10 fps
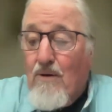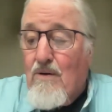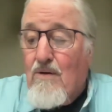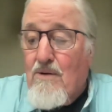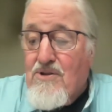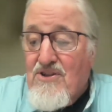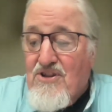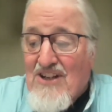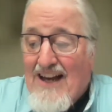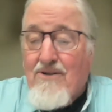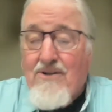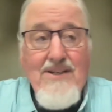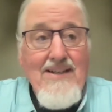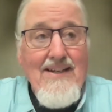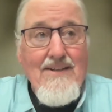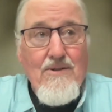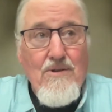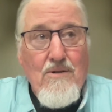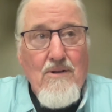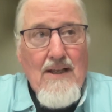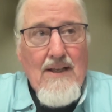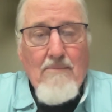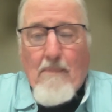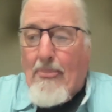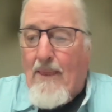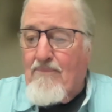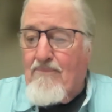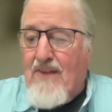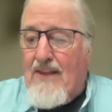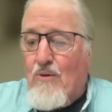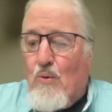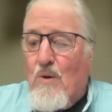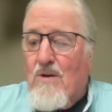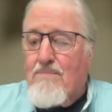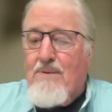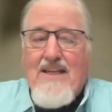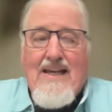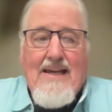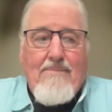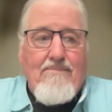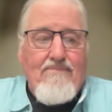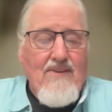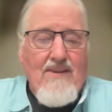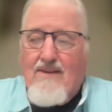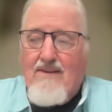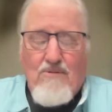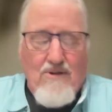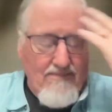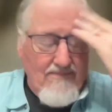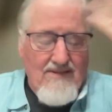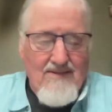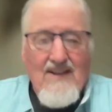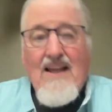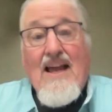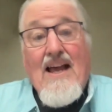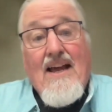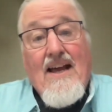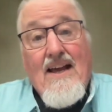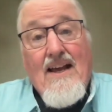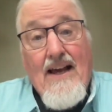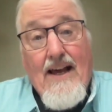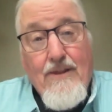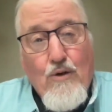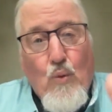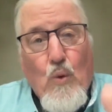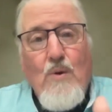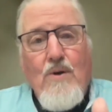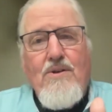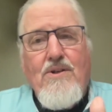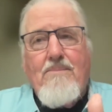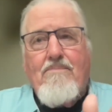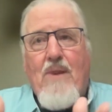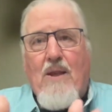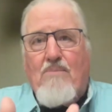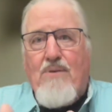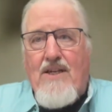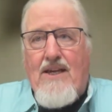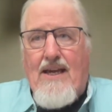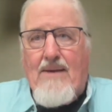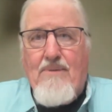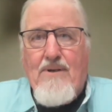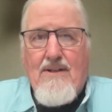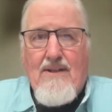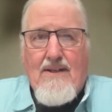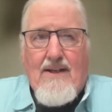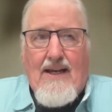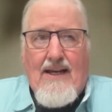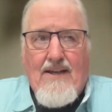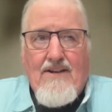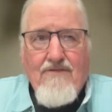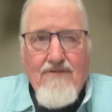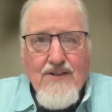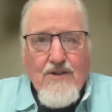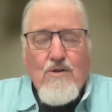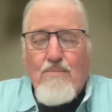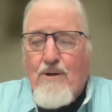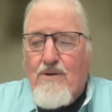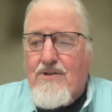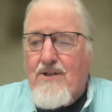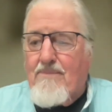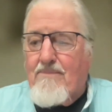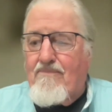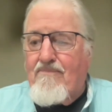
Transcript: logos sarxe geneto, and the world became the word, and the word became a physical person.